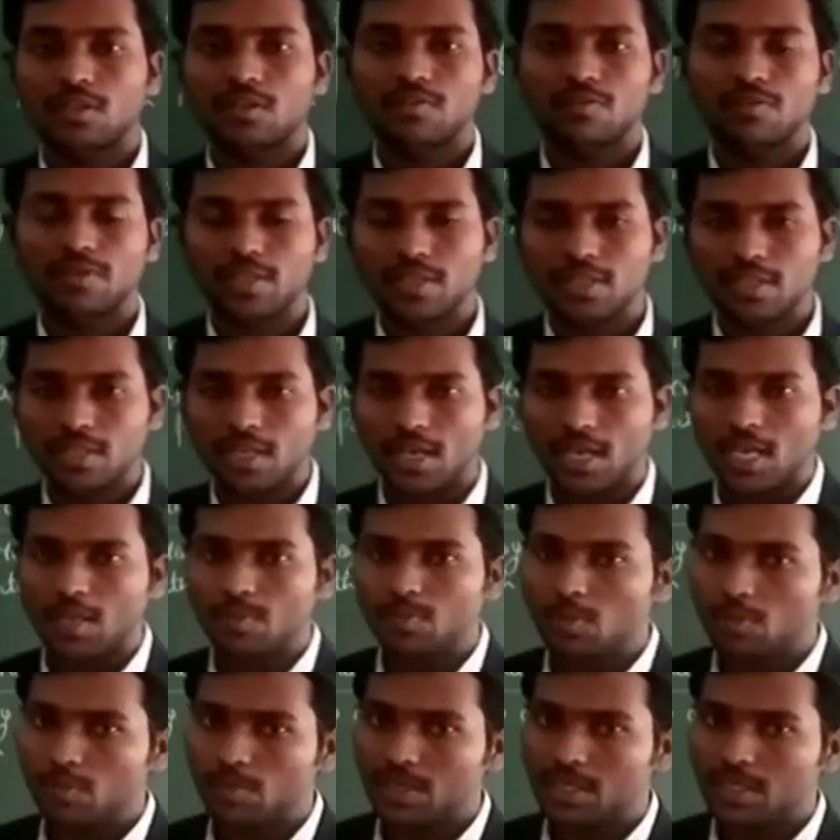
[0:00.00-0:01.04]
When high
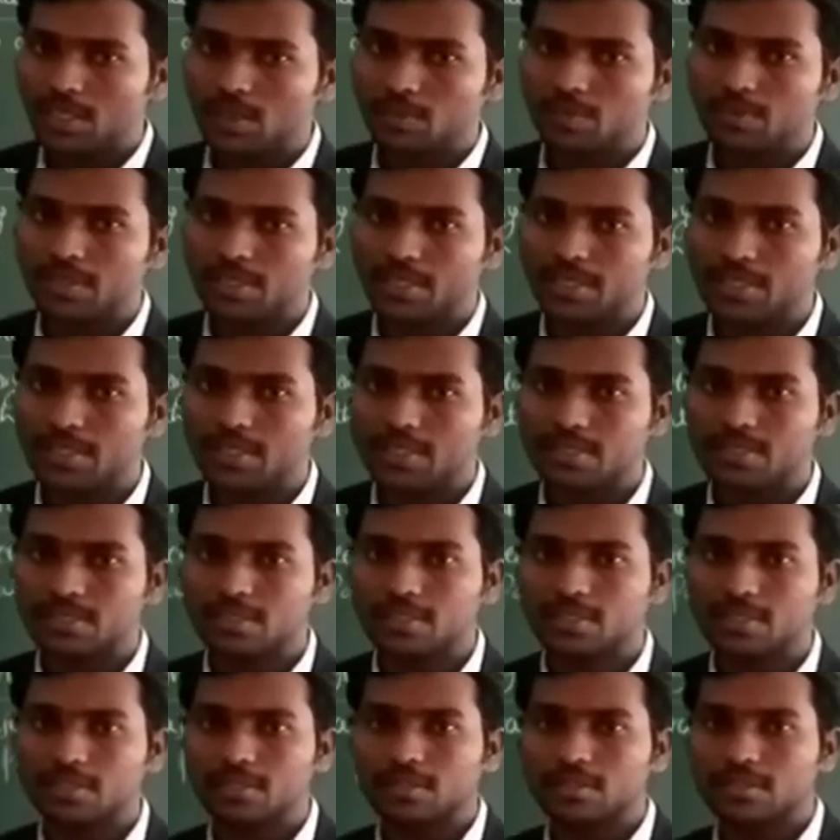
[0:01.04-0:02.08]
momentum
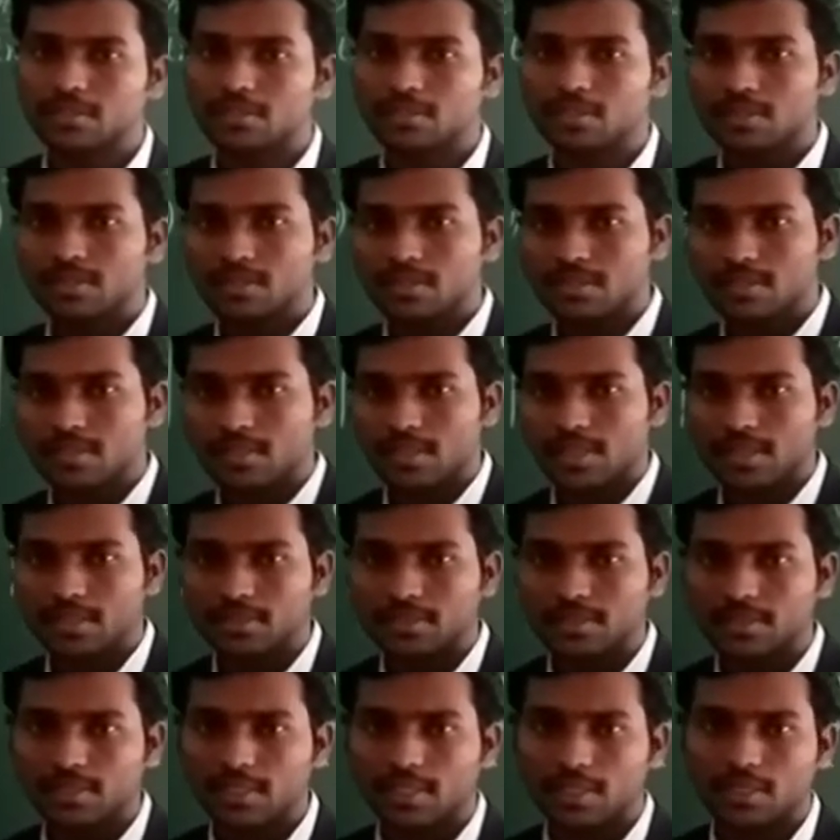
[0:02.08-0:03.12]
radiation
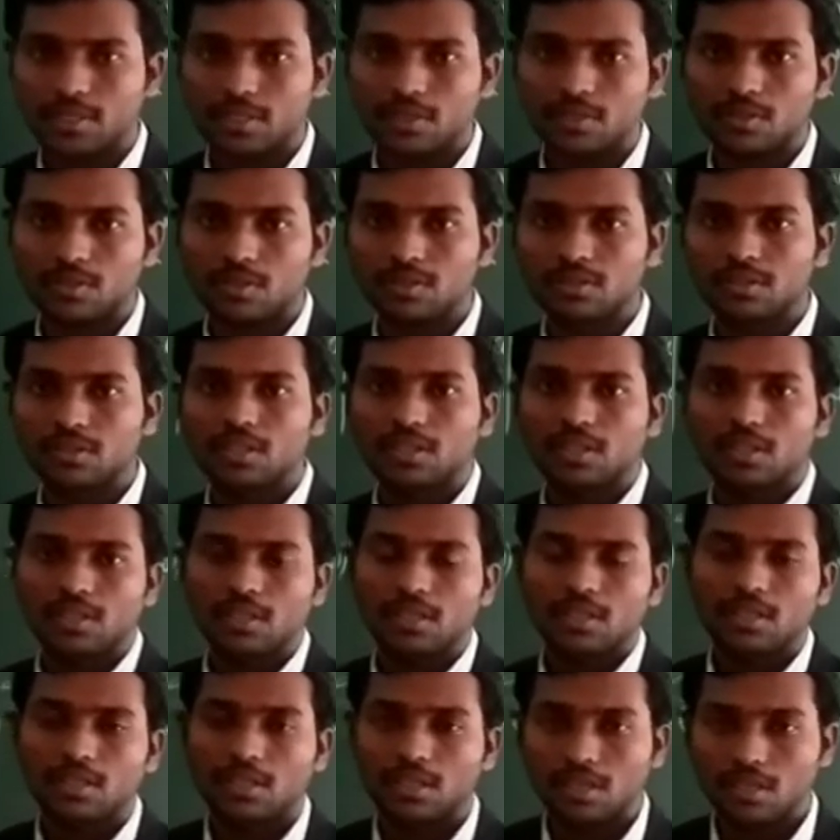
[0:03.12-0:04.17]
strikes the electron
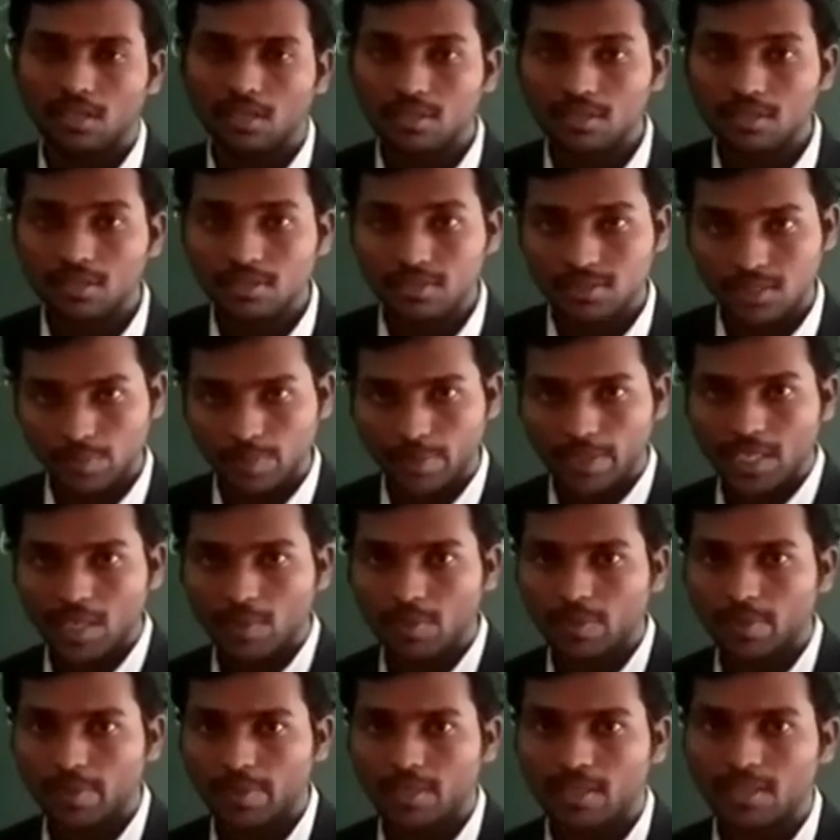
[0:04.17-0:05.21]
or
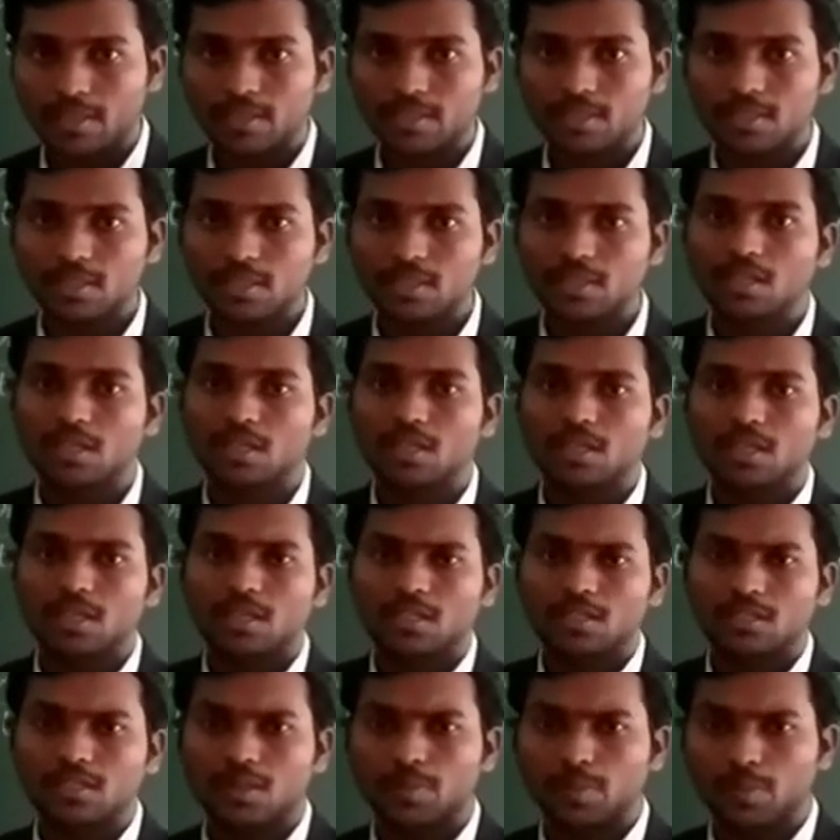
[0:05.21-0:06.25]
subatomic particle,
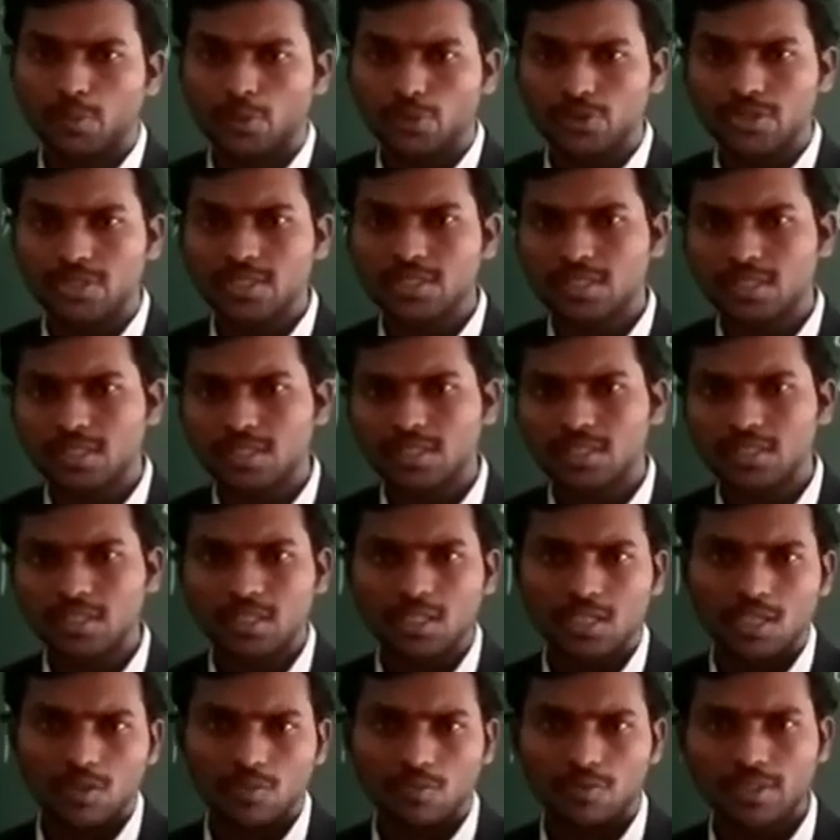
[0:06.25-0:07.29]
the
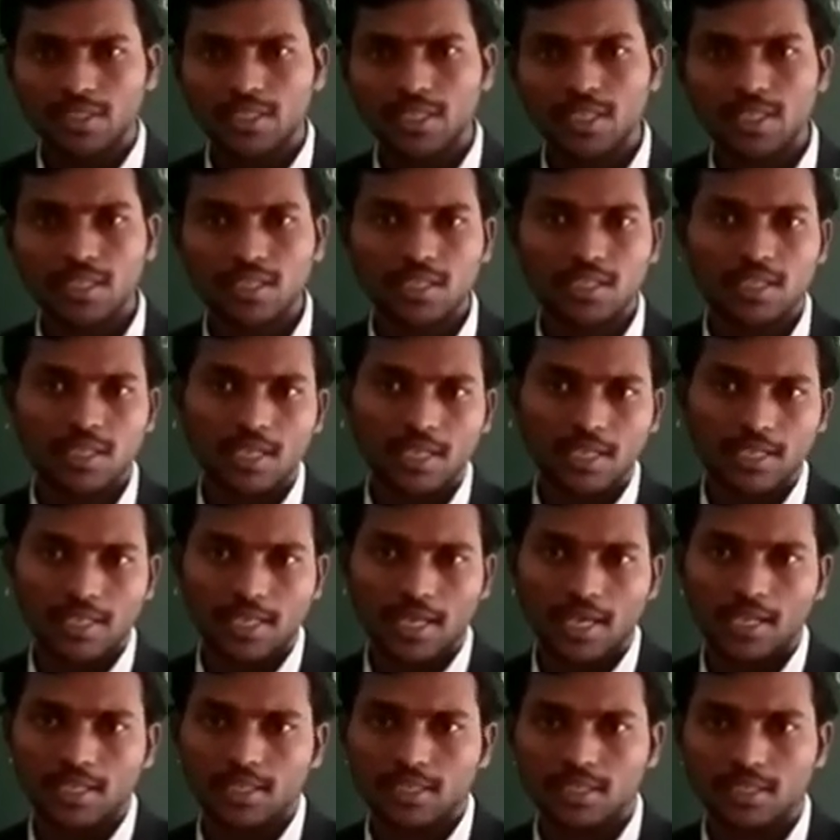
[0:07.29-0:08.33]
position we can
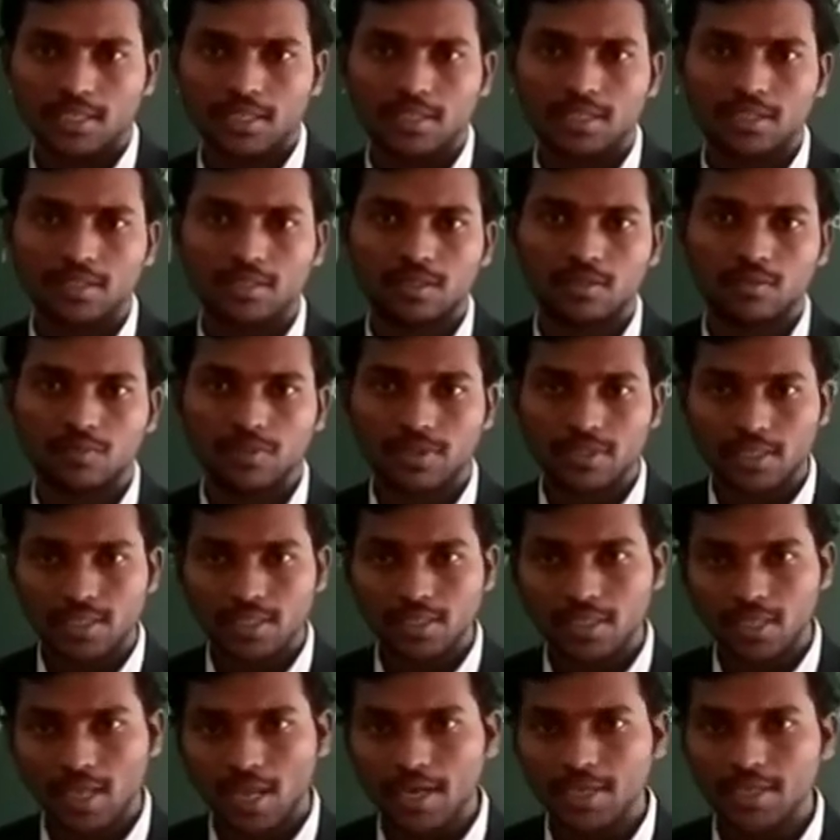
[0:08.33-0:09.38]
calculate, we
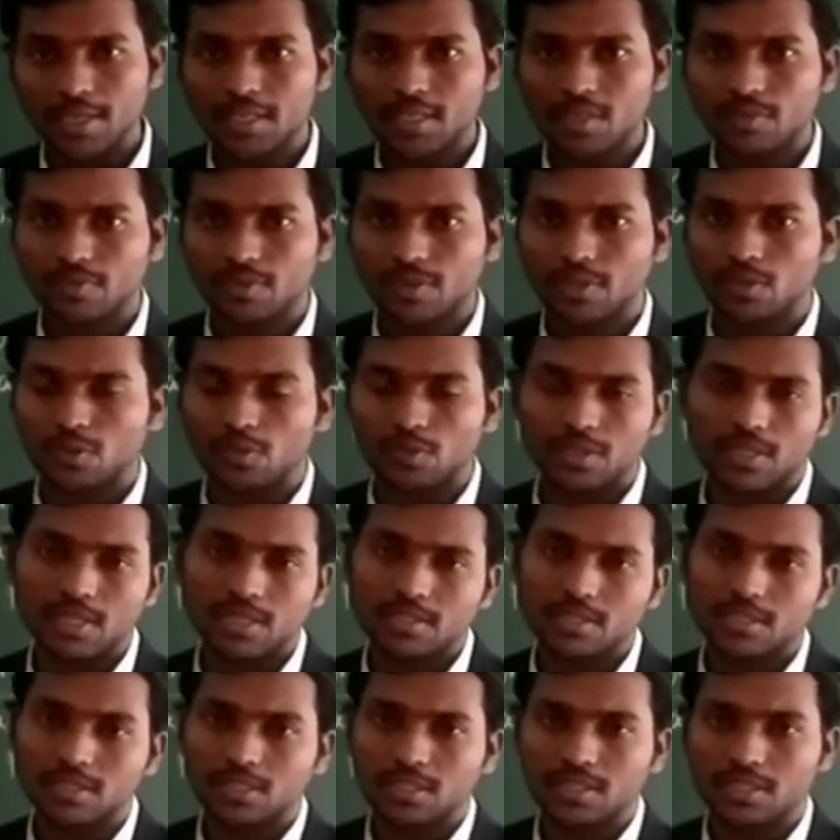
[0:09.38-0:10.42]
can identify
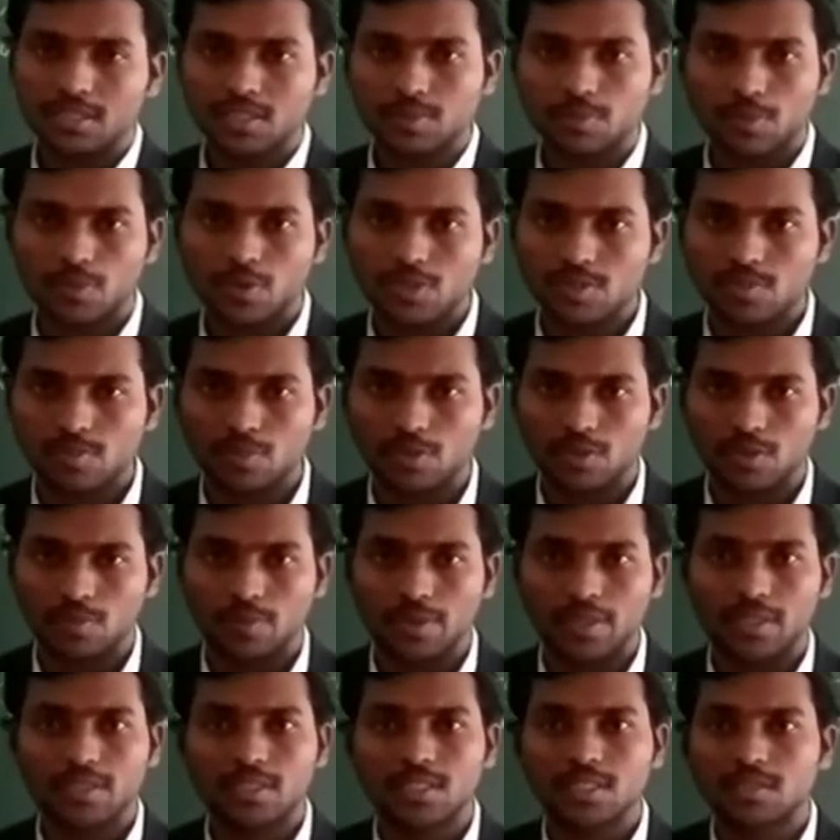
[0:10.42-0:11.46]
location, it's possible,
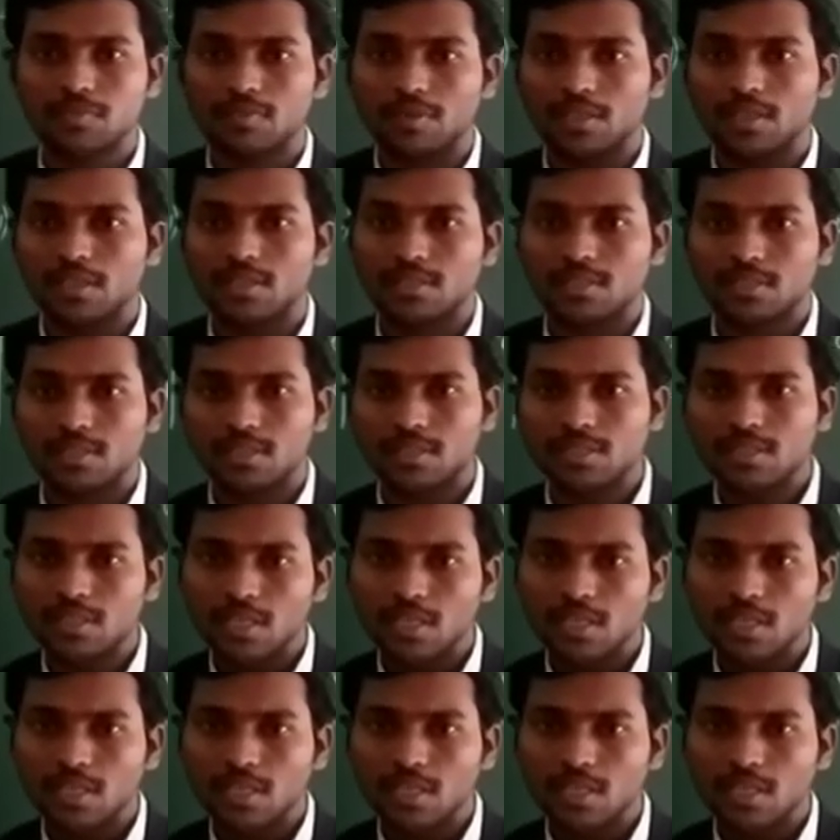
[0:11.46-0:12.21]
but its velocity